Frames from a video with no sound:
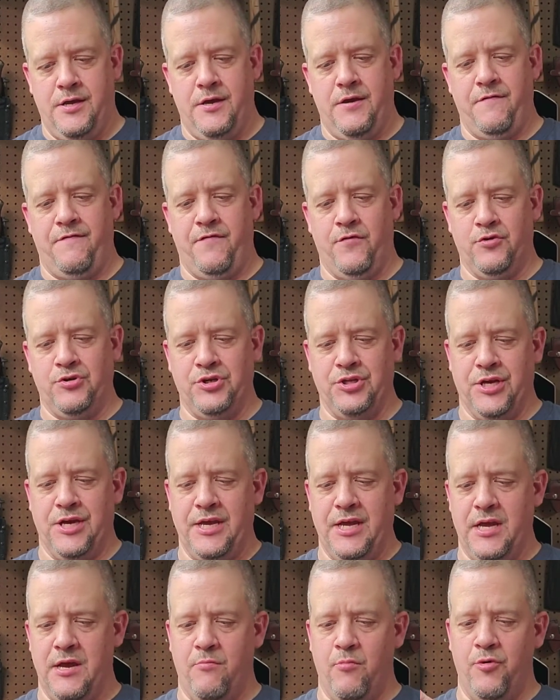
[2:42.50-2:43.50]
First thing,
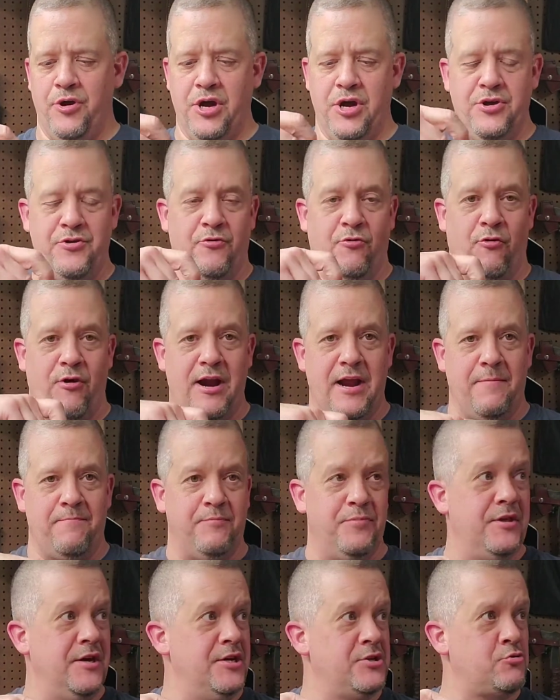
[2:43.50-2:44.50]
I'm going to unwrap
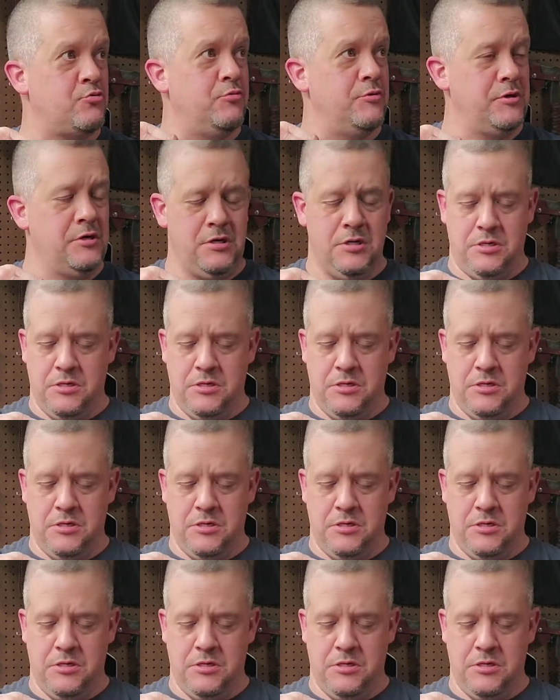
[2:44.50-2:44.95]
this one.